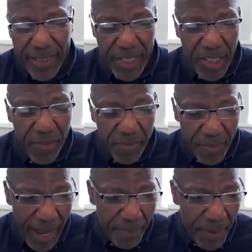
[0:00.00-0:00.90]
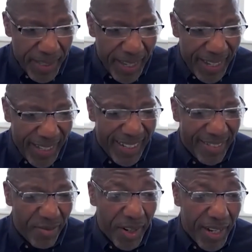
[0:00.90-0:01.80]
the, the youth mapping
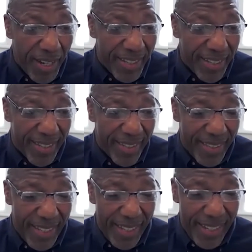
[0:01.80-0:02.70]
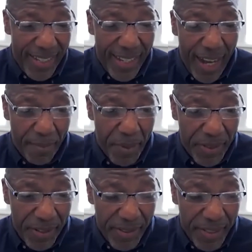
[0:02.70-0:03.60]
data was the
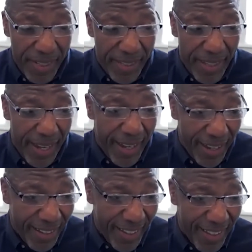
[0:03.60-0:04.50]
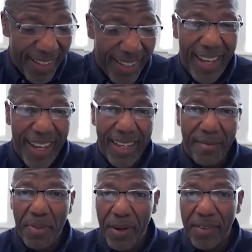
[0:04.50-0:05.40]
Opportunity Now
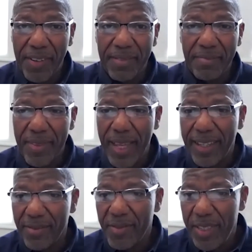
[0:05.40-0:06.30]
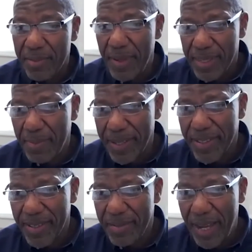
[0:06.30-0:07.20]
uh, program that has been
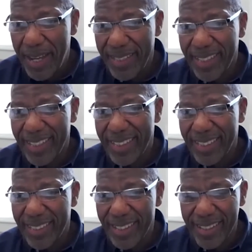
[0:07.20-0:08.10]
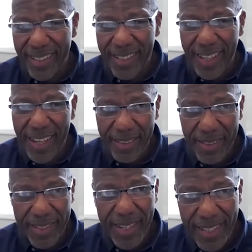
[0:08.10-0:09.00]
sponsored by the, the, uh,
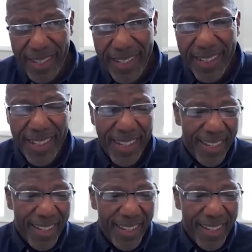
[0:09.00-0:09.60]
the city